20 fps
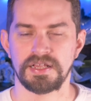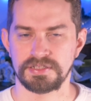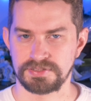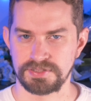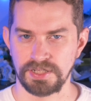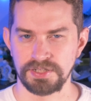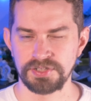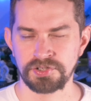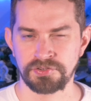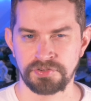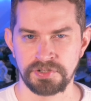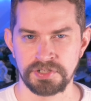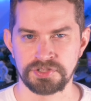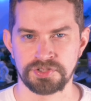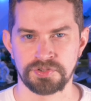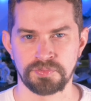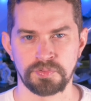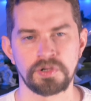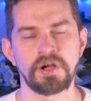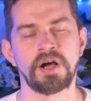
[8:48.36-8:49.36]
A stunned
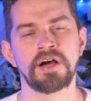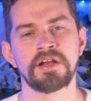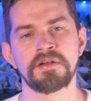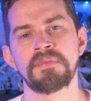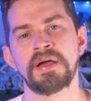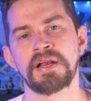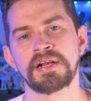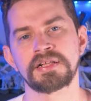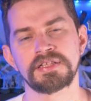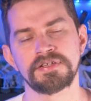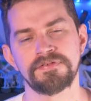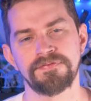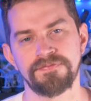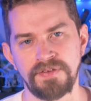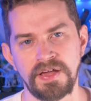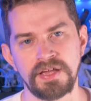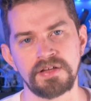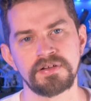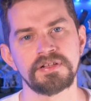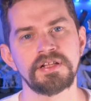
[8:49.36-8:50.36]
creature will automatically
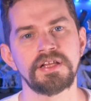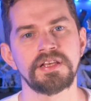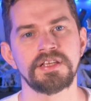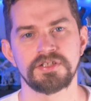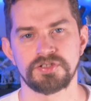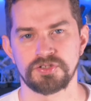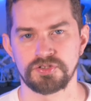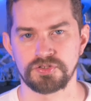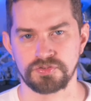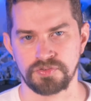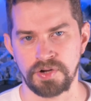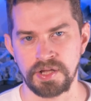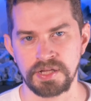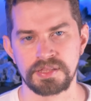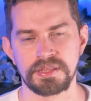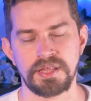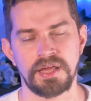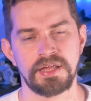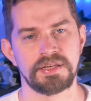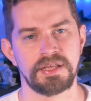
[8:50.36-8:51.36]
fail any
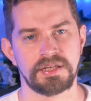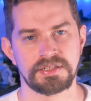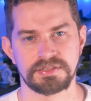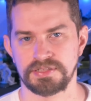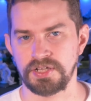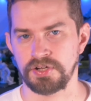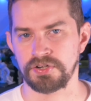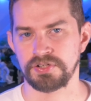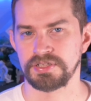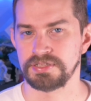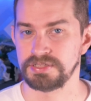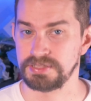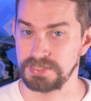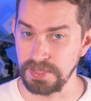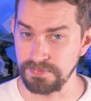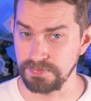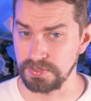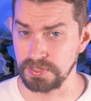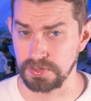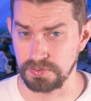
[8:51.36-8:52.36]
strength and dexterity
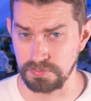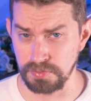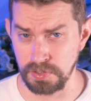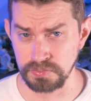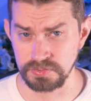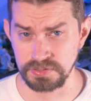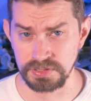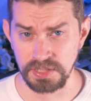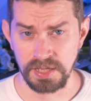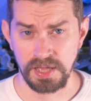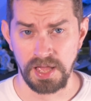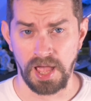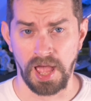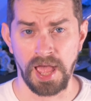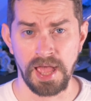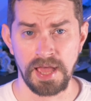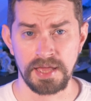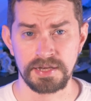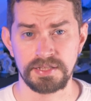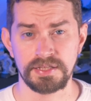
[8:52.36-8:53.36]
saving throws,
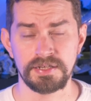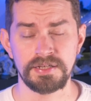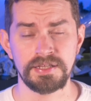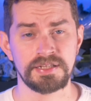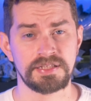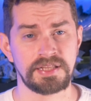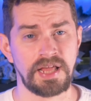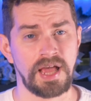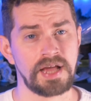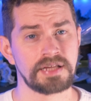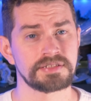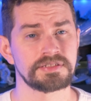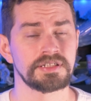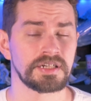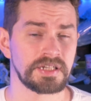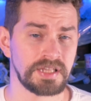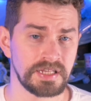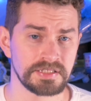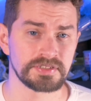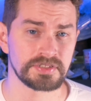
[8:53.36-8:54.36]
and any attacks
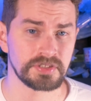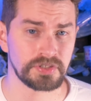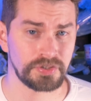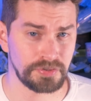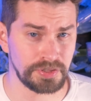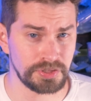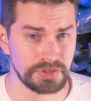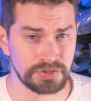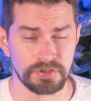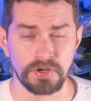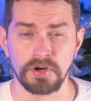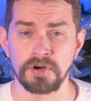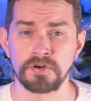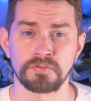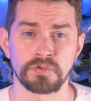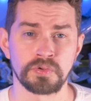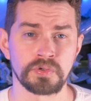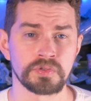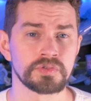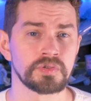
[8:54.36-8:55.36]
against the creature are
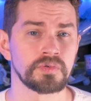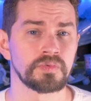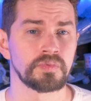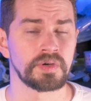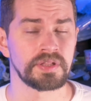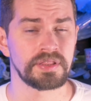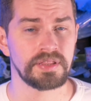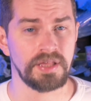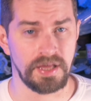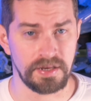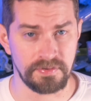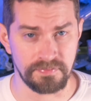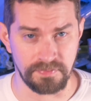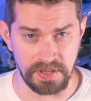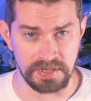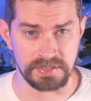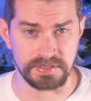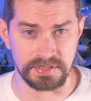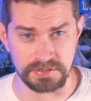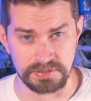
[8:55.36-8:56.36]
rolled with
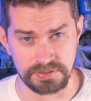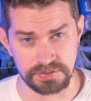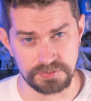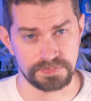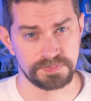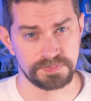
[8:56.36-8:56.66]
advantage.